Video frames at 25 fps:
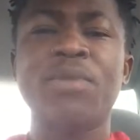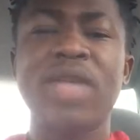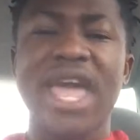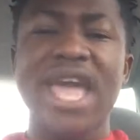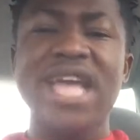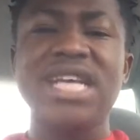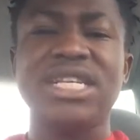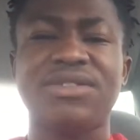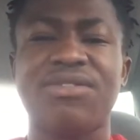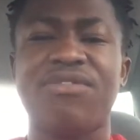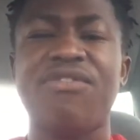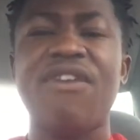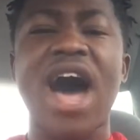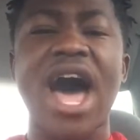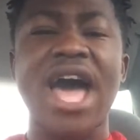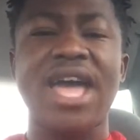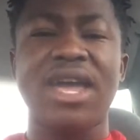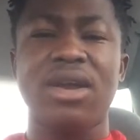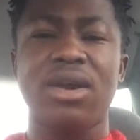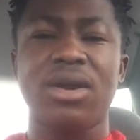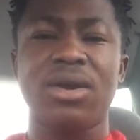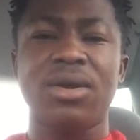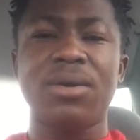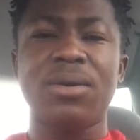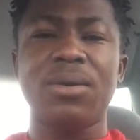is
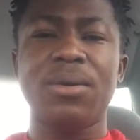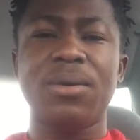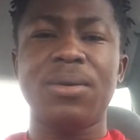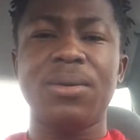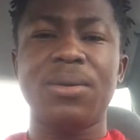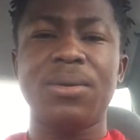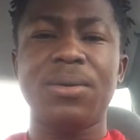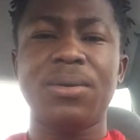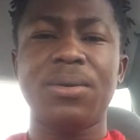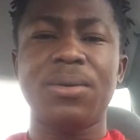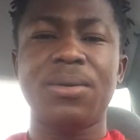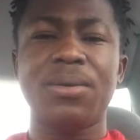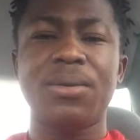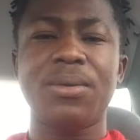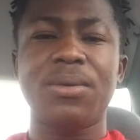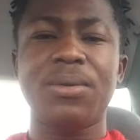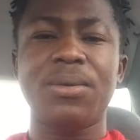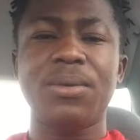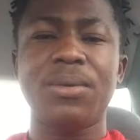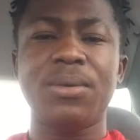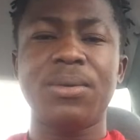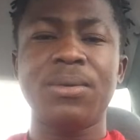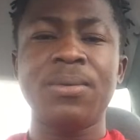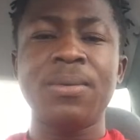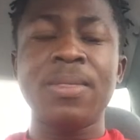fire.
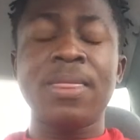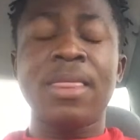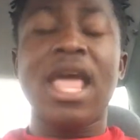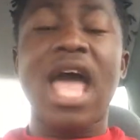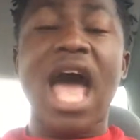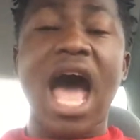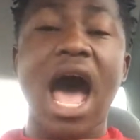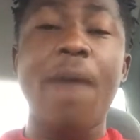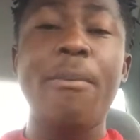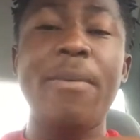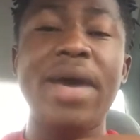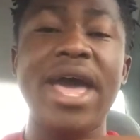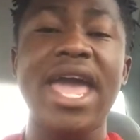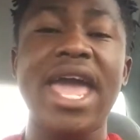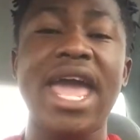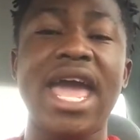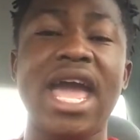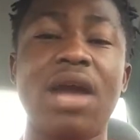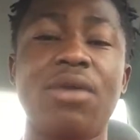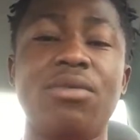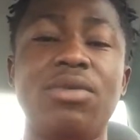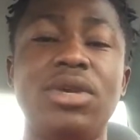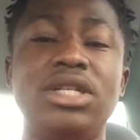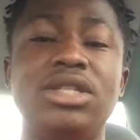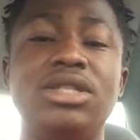I'm an
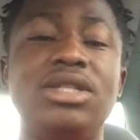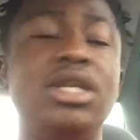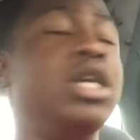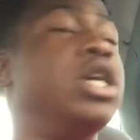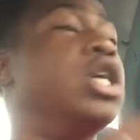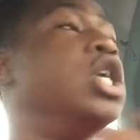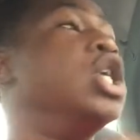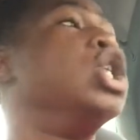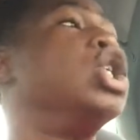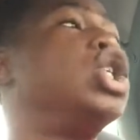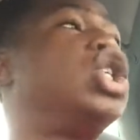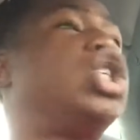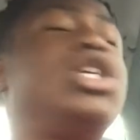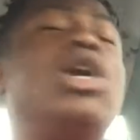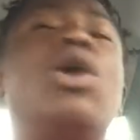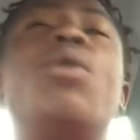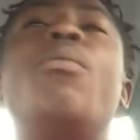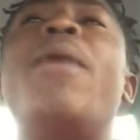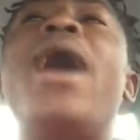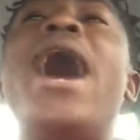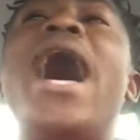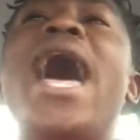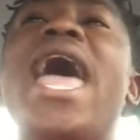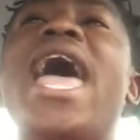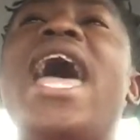Aries. So
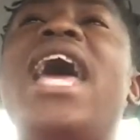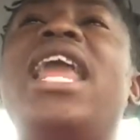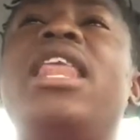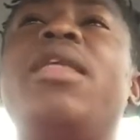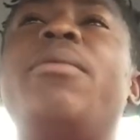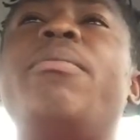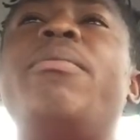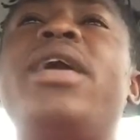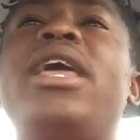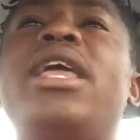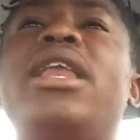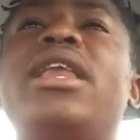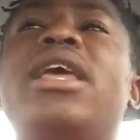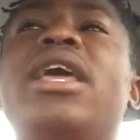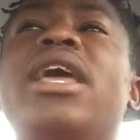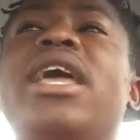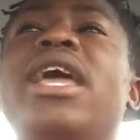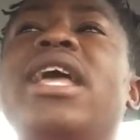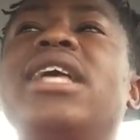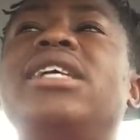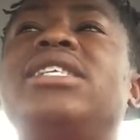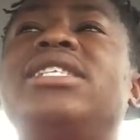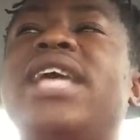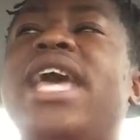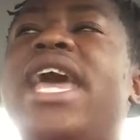my element
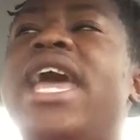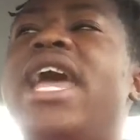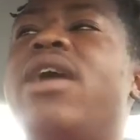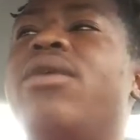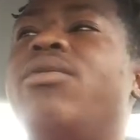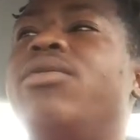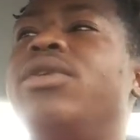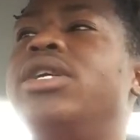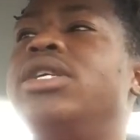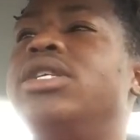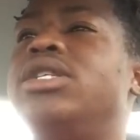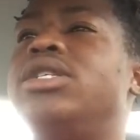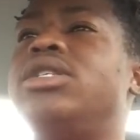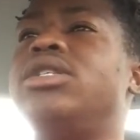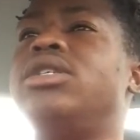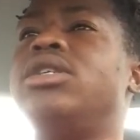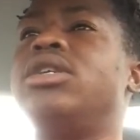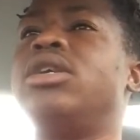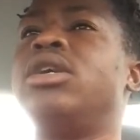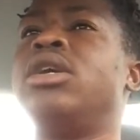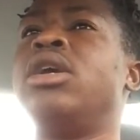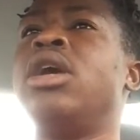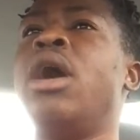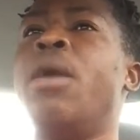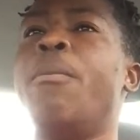is Aries.
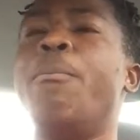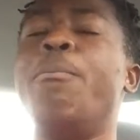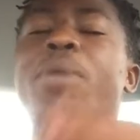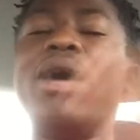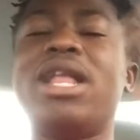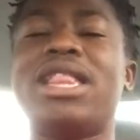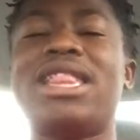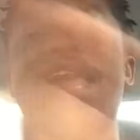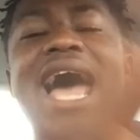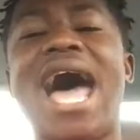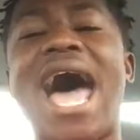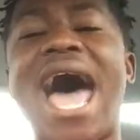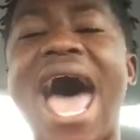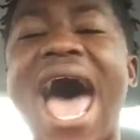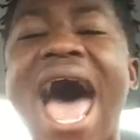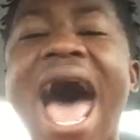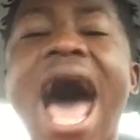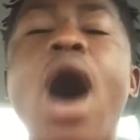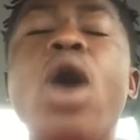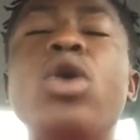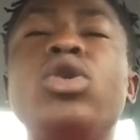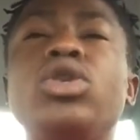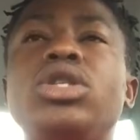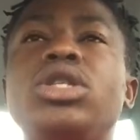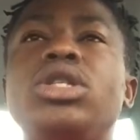But the
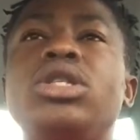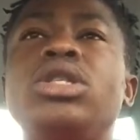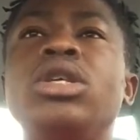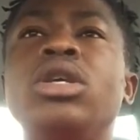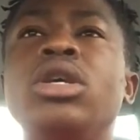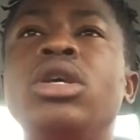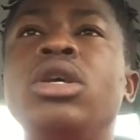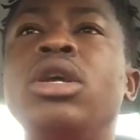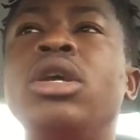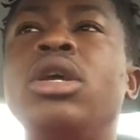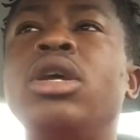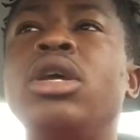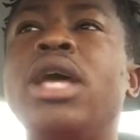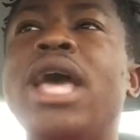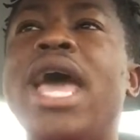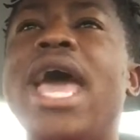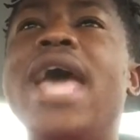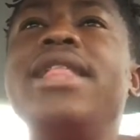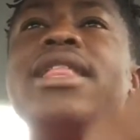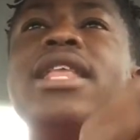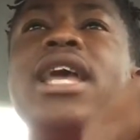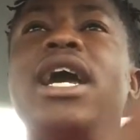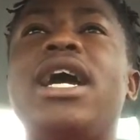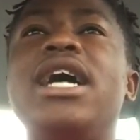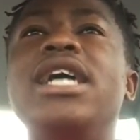house
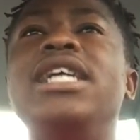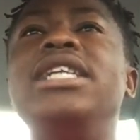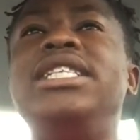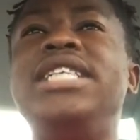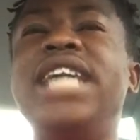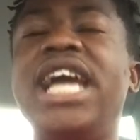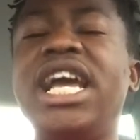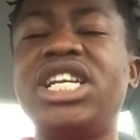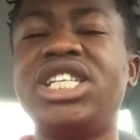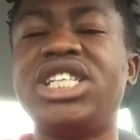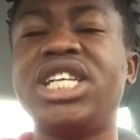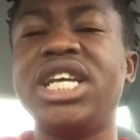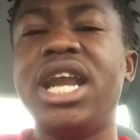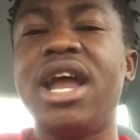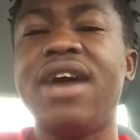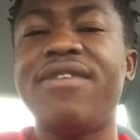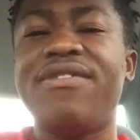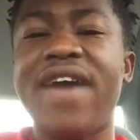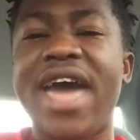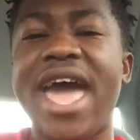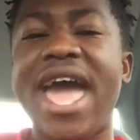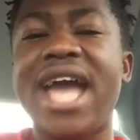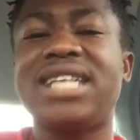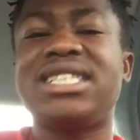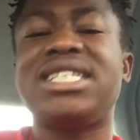and the condition
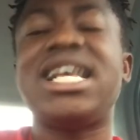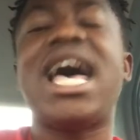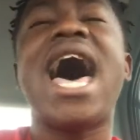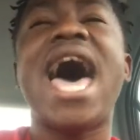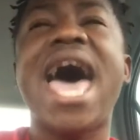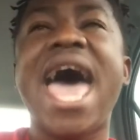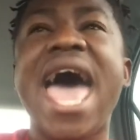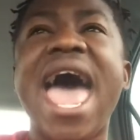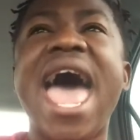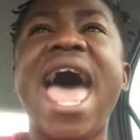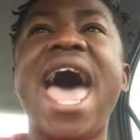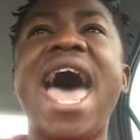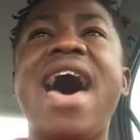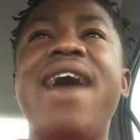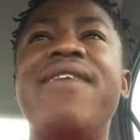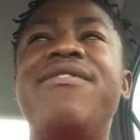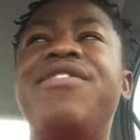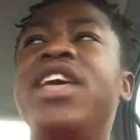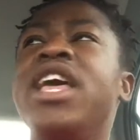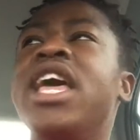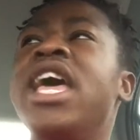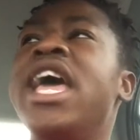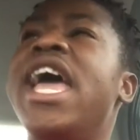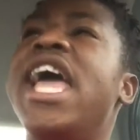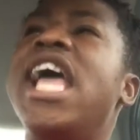of X I
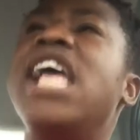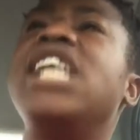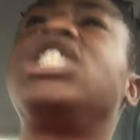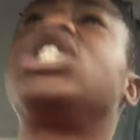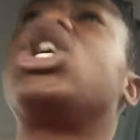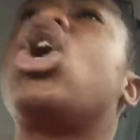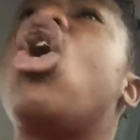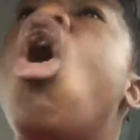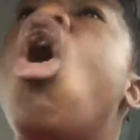have is